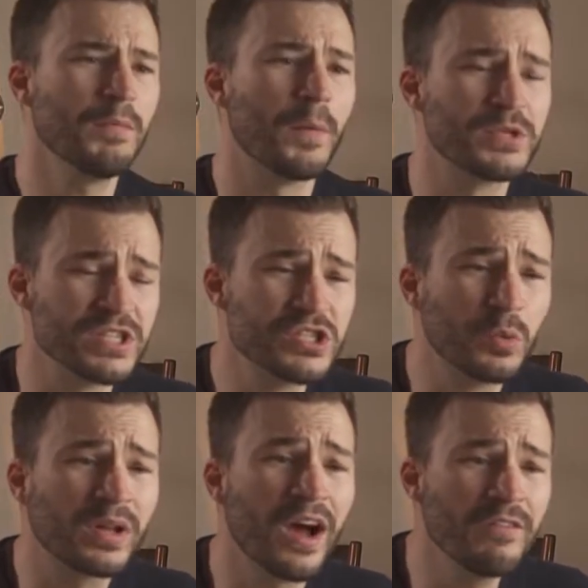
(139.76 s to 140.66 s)
options
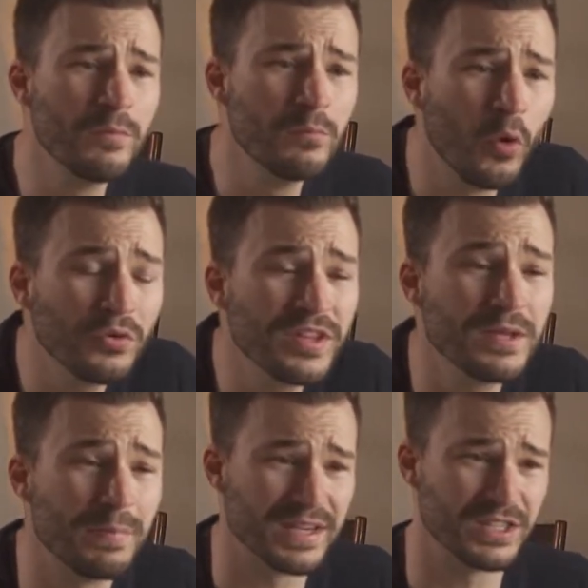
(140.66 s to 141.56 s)
will cover more than the
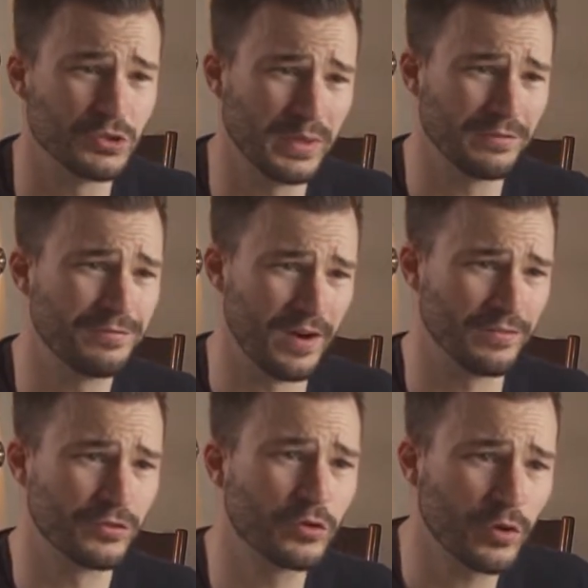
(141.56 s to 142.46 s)
basic
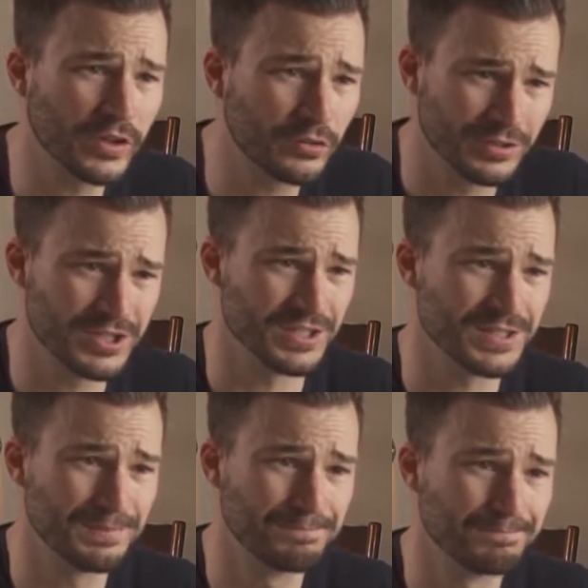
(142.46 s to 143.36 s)
25 chronic
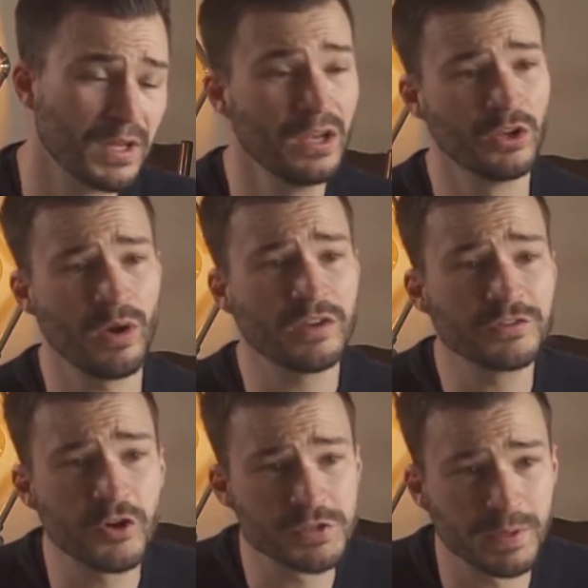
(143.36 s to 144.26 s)
conditions. Your
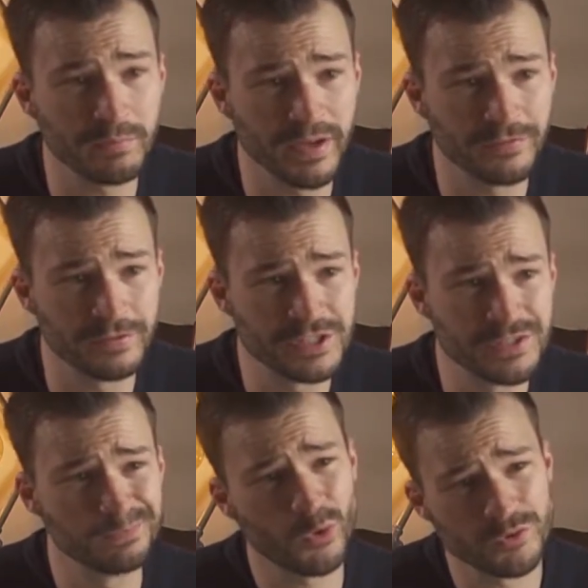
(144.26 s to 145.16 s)
out-of-hospital
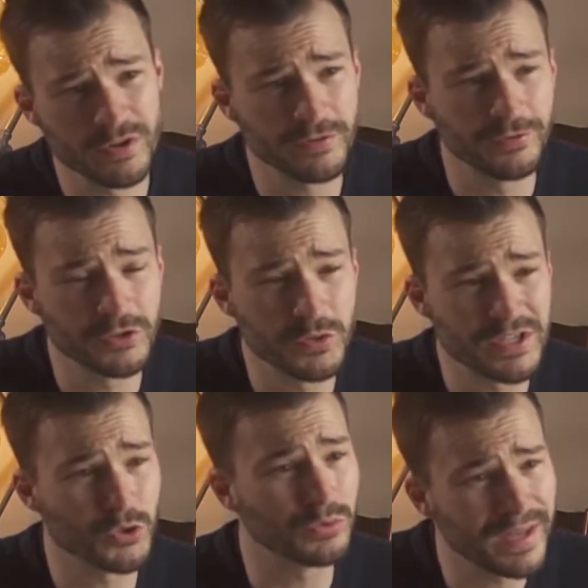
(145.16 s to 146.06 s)
benefits, also referred to
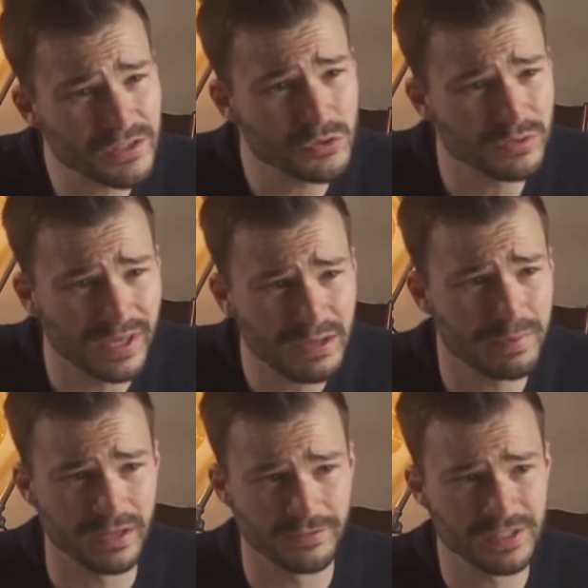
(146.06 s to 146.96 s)
as your day-to-day
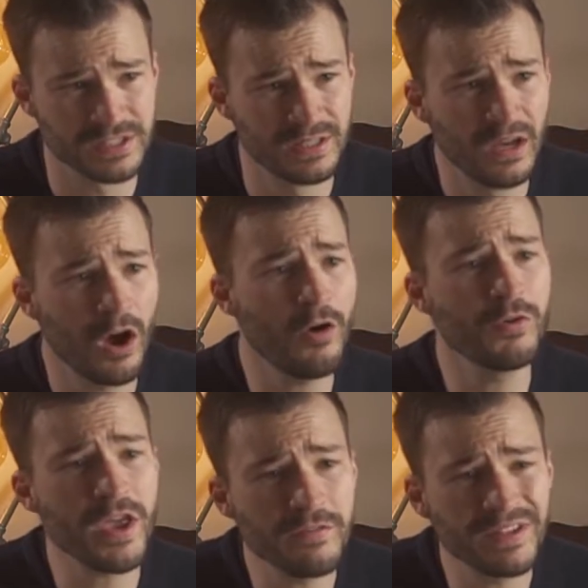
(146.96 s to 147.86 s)
benefits, offer
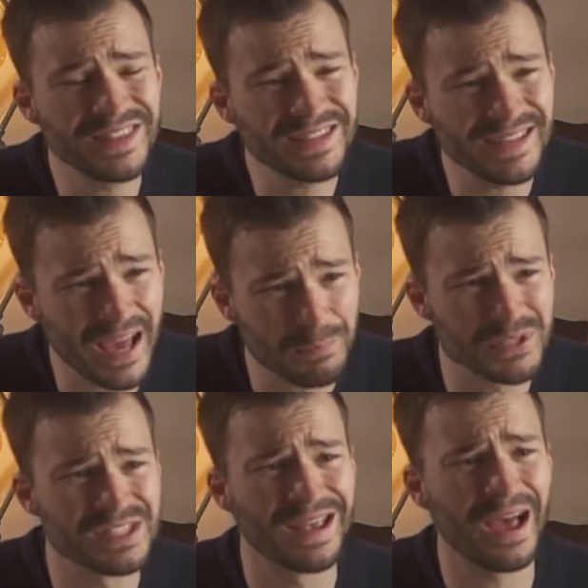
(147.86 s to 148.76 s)
everything that
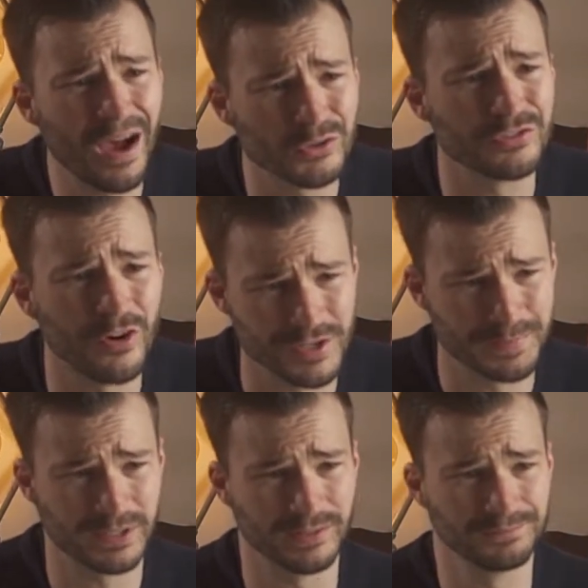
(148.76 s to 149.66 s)
happens out of
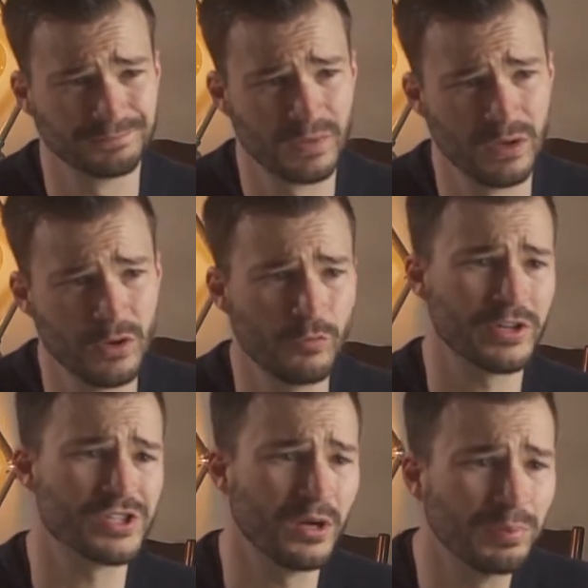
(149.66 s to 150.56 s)
hospital. For
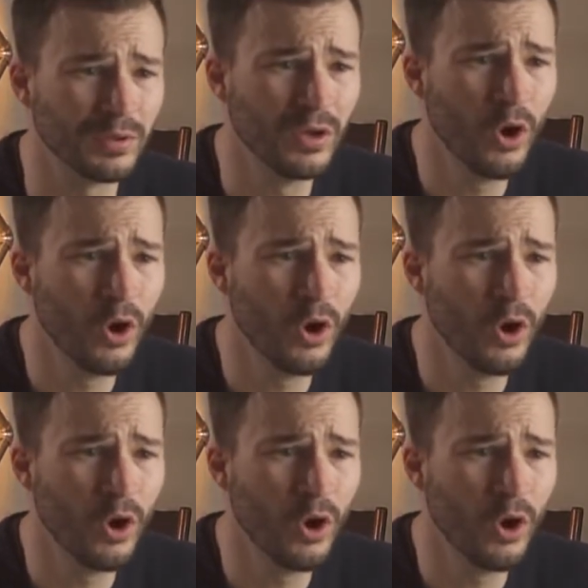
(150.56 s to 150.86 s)
example,